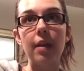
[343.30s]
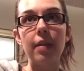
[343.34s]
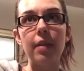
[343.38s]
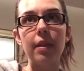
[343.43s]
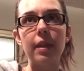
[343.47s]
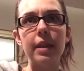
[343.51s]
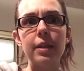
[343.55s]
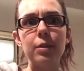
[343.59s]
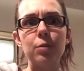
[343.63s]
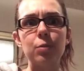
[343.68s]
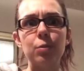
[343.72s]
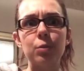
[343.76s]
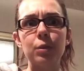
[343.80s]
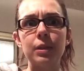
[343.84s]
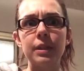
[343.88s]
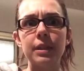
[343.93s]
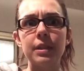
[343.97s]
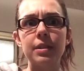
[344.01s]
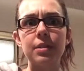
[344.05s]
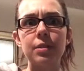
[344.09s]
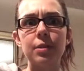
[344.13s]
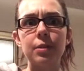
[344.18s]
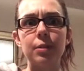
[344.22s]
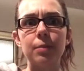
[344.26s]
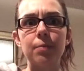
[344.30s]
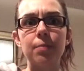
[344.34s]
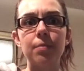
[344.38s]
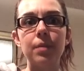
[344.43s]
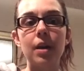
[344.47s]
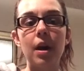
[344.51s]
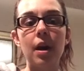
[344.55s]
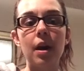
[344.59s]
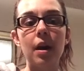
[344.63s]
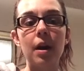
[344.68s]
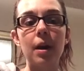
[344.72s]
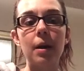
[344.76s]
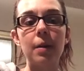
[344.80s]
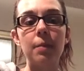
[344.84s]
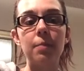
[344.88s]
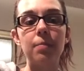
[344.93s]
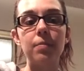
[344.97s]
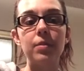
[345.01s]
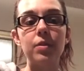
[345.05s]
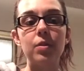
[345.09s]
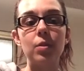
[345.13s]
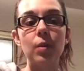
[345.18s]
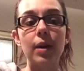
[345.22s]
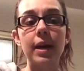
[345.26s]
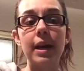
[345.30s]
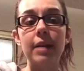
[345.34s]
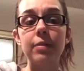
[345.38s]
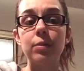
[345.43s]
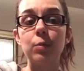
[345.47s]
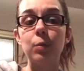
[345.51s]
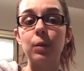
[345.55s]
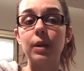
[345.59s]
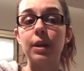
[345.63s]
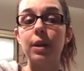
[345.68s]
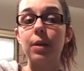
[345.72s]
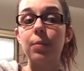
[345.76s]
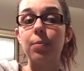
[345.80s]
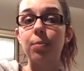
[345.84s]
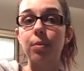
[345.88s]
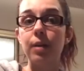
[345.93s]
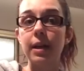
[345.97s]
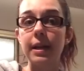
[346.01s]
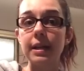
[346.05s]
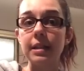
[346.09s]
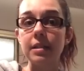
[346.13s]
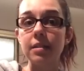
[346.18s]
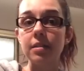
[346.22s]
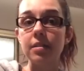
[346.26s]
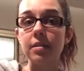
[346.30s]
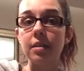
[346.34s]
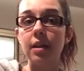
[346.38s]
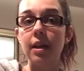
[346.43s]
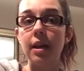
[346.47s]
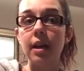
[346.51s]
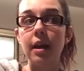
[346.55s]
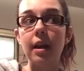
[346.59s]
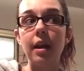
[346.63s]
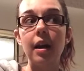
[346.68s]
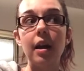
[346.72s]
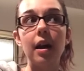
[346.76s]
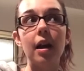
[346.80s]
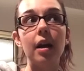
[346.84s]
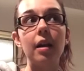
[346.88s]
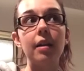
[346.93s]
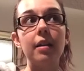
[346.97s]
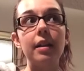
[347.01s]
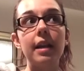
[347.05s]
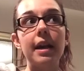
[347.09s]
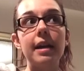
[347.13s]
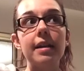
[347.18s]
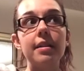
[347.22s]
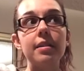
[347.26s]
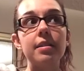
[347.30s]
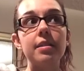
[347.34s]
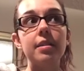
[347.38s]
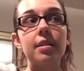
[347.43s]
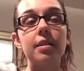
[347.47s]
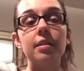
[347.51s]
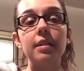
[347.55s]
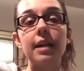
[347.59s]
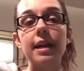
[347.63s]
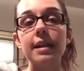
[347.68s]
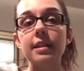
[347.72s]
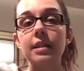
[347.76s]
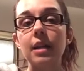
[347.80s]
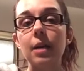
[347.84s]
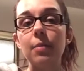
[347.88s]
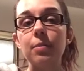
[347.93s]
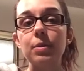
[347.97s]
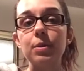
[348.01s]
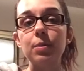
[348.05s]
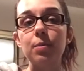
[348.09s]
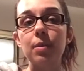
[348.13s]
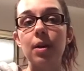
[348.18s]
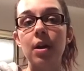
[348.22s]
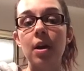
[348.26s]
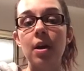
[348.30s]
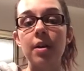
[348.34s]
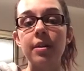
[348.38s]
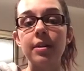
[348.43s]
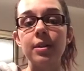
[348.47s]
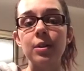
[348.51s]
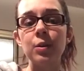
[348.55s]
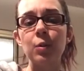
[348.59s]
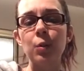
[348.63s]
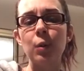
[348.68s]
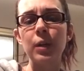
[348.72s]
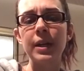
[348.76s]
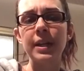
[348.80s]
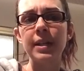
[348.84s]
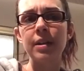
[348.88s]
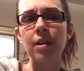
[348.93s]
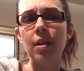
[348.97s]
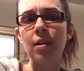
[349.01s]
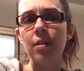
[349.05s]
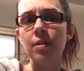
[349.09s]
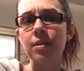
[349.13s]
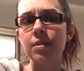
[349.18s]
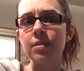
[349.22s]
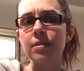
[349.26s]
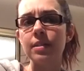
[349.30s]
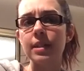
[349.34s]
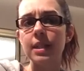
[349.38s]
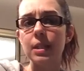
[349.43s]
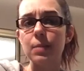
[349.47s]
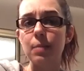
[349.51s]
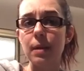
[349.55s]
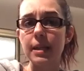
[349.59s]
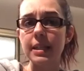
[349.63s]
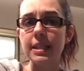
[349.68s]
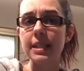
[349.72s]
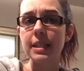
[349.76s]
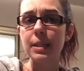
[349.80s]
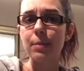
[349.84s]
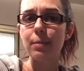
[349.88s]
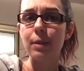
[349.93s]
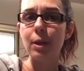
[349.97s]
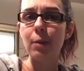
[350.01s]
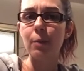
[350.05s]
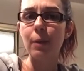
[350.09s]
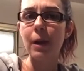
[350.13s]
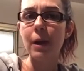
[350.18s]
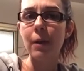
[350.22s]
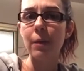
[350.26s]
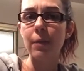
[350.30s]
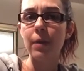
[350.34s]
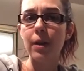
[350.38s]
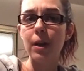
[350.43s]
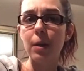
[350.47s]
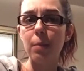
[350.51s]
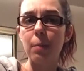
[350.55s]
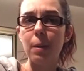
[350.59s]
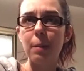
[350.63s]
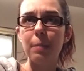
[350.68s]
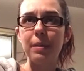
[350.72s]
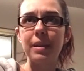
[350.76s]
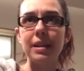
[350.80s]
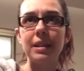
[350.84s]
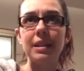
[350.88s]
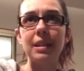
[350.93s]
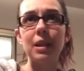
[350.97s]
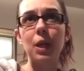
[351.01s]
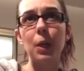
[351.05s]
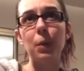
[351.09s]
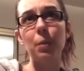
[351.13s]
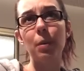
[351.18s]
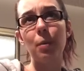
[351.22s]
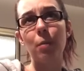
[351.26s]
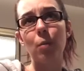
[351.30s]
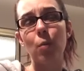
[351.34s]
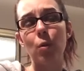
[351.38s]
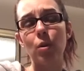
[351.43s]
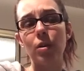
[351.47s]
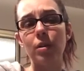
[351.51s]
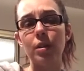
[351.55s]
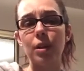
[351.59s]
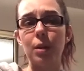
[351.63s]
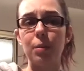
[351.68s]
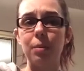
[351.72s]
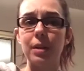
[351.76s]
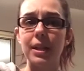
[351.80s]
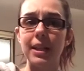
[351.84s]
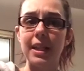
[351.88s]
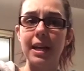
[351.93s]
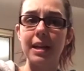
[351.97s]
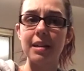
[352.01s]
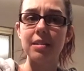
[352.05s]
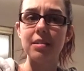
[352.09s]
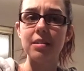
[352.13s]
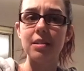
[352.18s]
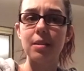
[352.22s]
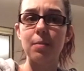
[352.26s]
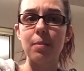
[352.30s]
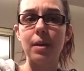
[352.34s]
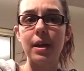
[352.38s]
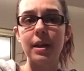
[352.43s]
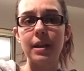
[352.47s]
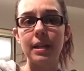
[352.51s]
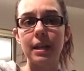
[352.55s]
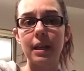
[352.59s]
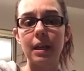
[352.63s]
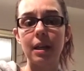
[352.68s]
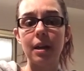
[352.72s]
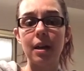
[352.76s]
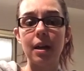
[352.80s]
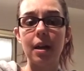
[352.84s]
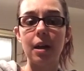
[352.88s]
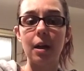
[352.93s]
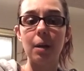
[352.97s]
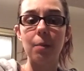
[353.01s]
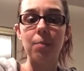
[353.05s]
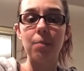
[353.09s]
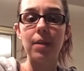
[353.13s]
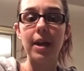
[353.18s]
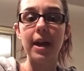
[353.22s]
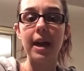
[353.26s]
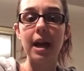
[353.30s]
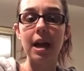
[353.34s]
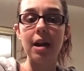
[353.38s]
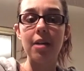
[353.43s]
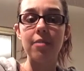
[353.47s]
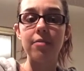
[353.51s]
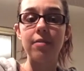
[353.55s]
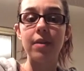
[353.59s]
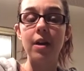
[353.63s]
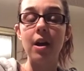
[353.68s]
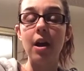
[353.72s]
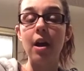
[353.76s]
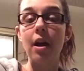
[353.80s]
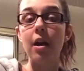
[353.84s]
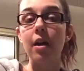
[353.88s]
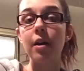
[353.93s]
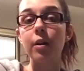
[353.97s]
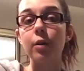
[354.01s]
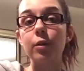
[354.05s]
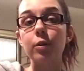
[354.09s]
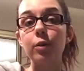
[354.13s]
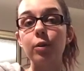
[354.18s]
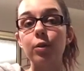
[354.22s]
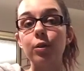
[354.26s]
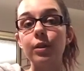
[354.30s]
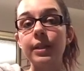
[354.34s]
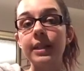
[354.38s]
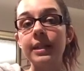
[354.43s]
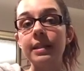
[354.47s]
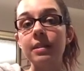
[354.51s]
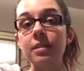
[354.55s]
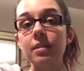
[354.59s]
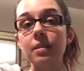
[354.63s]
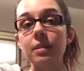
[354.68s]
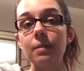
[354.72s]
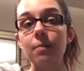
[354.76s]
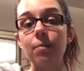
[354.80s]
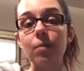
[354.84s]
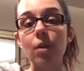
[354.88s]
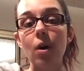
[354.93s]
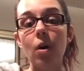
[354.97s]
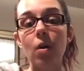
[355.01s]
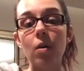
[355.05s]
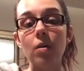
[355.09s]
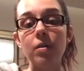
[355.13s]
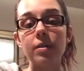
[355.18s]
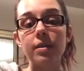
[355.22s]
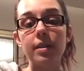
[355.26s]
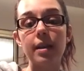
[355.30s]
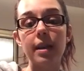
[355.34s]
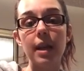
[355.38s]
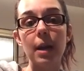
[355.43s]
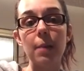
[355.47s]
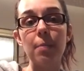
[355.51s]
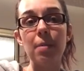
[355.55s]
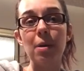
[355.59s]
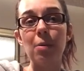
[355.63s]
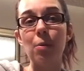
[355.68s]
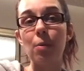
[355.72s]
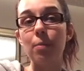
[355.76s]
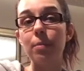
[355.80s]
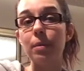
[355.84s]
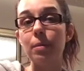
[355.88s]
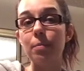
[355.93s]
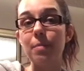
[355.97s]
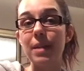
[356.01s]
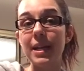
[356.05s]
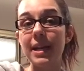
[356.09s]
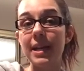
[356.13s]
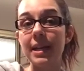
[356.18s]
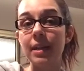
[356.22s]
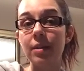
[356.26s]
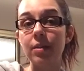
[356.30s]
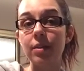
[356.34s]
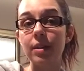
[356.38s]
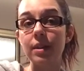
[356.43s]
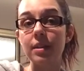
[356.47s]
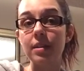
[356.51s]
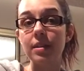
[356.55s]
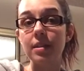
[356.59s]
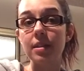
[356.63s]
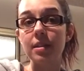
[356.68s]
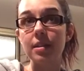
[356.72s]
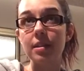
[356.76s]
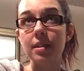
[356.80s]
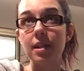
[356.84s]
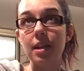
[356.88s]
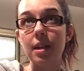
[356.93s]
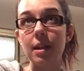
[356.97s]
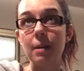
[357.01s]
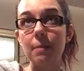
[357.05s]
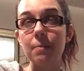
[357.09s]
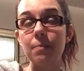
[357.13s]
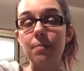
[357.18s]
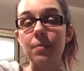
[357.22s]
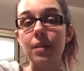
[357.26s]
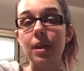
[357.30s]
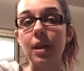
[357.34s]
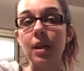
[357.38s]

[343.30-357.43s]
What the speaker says: That's really soon. So I have to work at a price. The last club was about $120. Expect it to be around there, maybe a little bit more, a little bit less, depending. I have goodies all set up. I won't be making goodies this time.